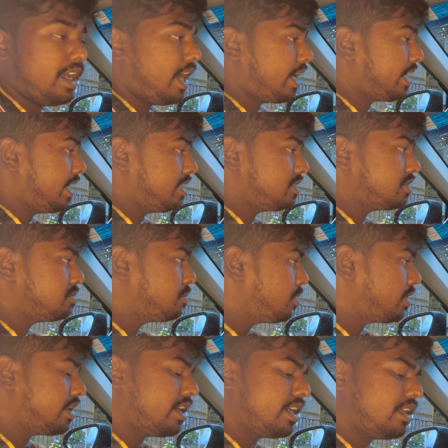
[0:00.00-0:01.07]
I can't just put
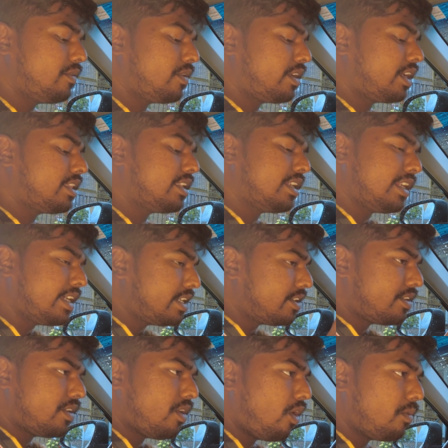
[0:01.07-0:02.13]
it anywhere and then
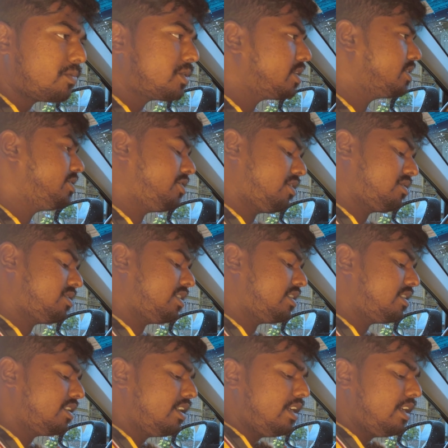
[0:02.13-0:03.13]
later hope to adjust it.